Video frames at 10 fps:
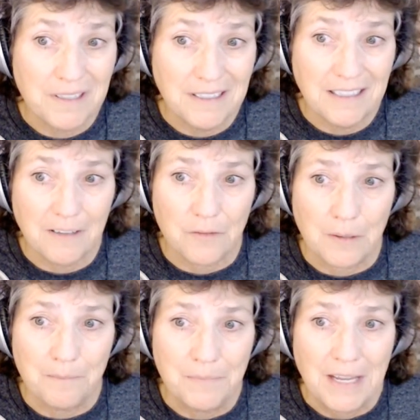more than any of
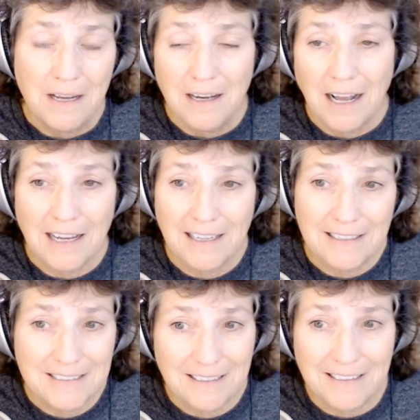them. I
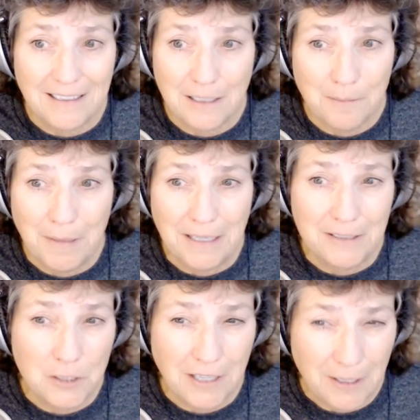got to tell you,
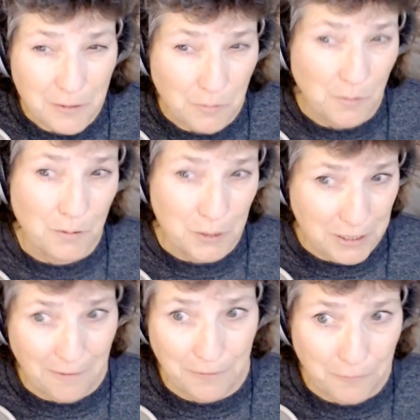Command Control
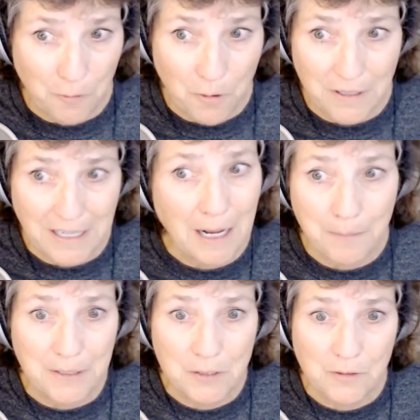Shift 4 to
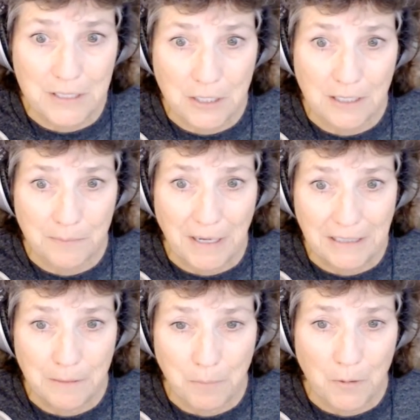copy a screenshot to my
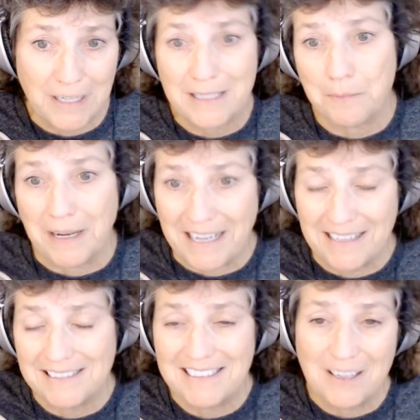clipboard is my
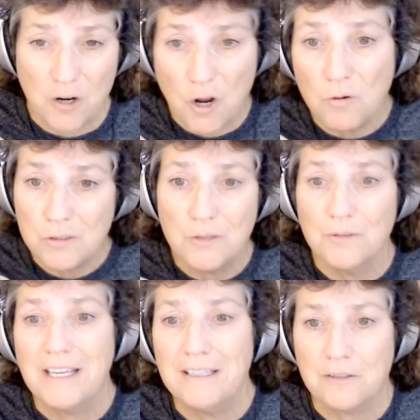constant
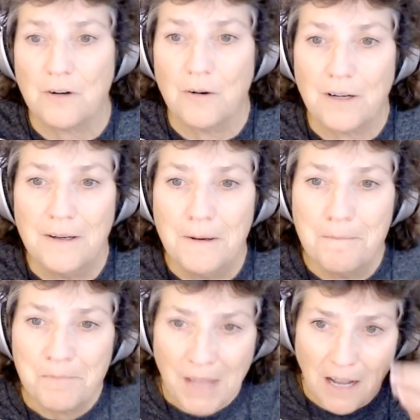go-to keystroke.
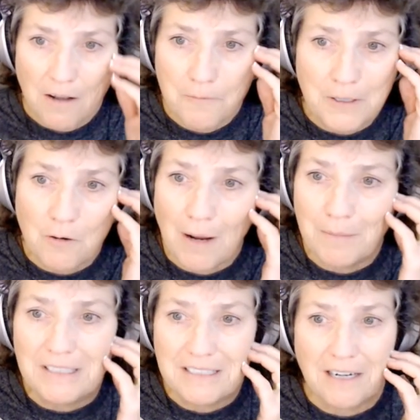I often
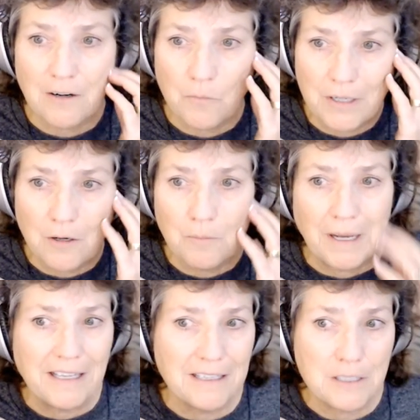grab an entire window
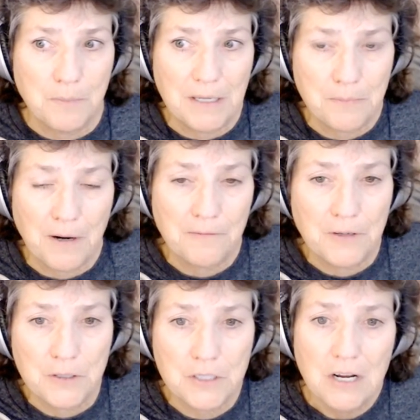by hitting spacebar
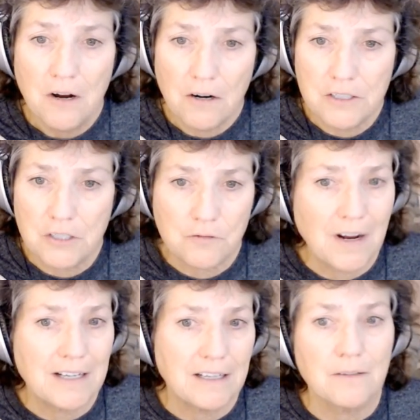first or just
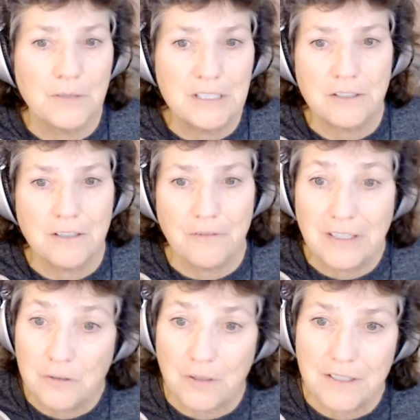drag on a region of
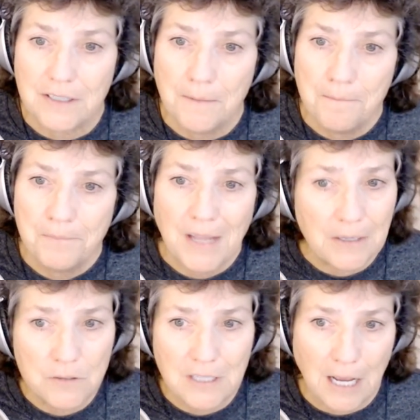interest.
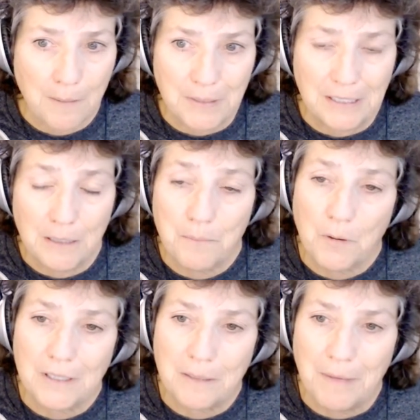I use the copy to
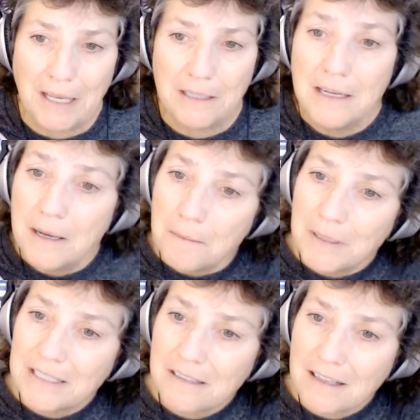clipboard command
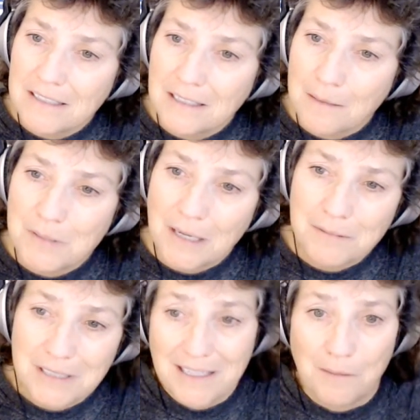because lots of times
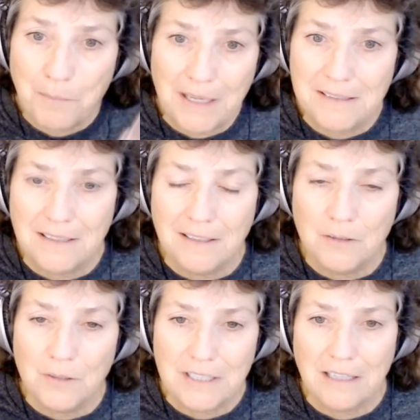I'm just going to paste it
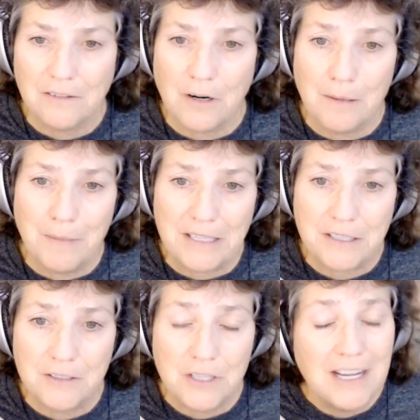into a Telegram
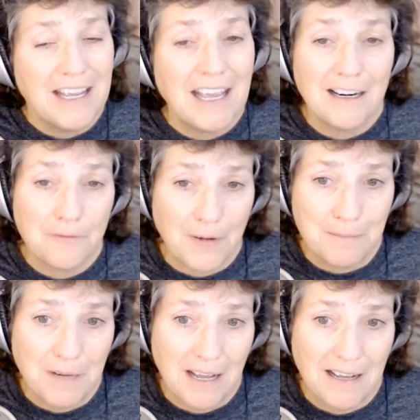message. And if
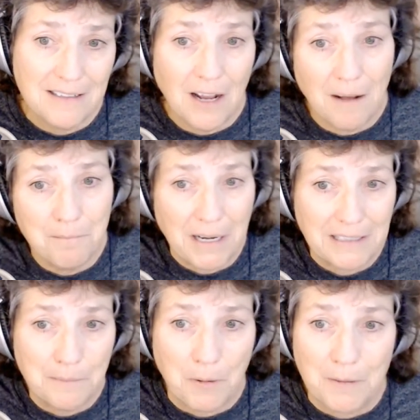I'm not, my
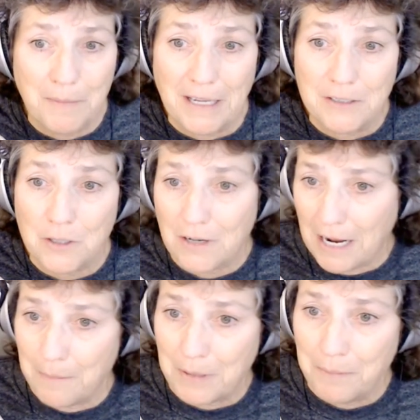clipboard manager,
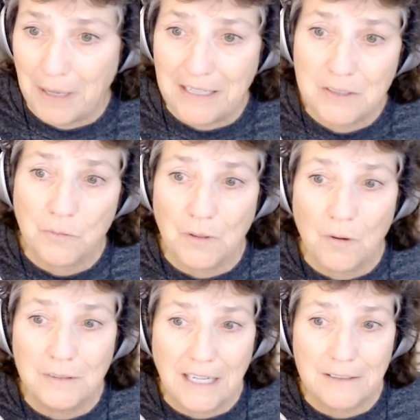copy and paste, will
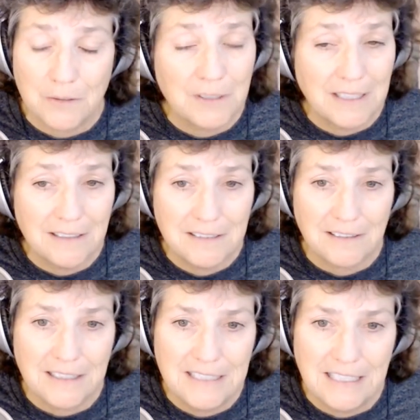hold on to it
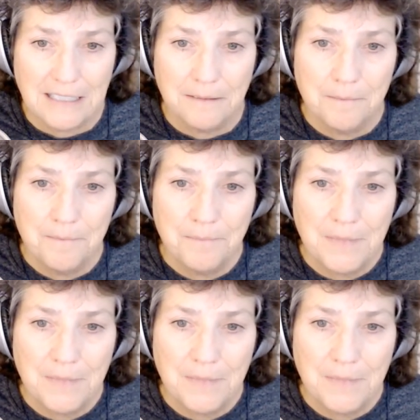until I need it.